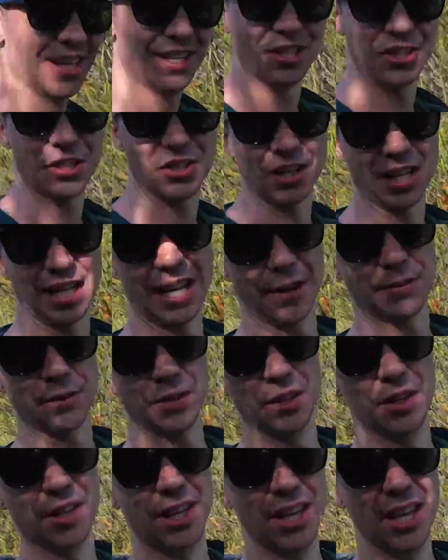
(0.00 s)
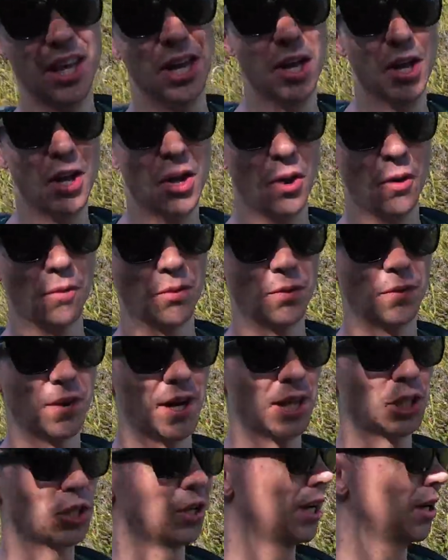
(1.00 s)
Just took a left off the
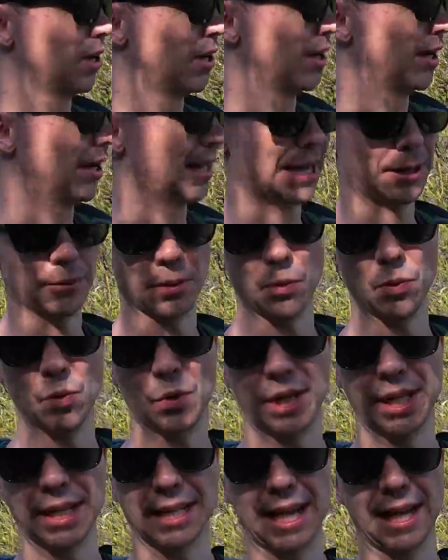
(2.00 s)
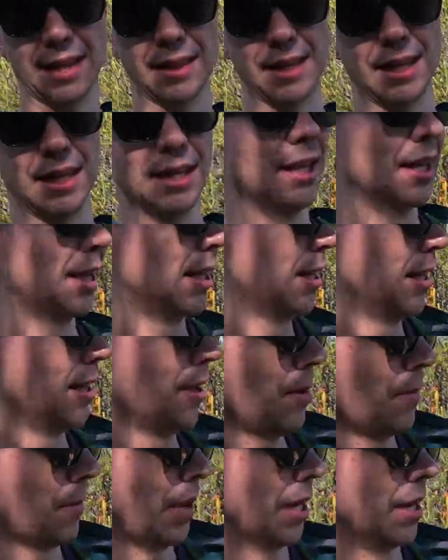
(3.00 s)
fire trail. Now we're walking down the
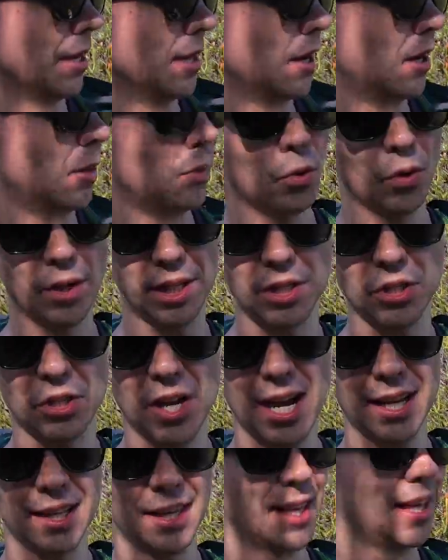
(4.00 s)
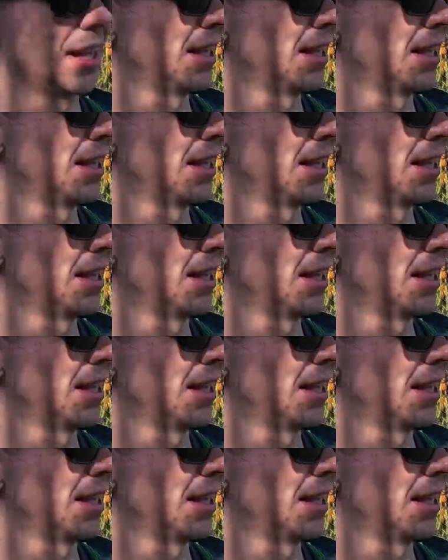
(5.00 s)
Pindar walking track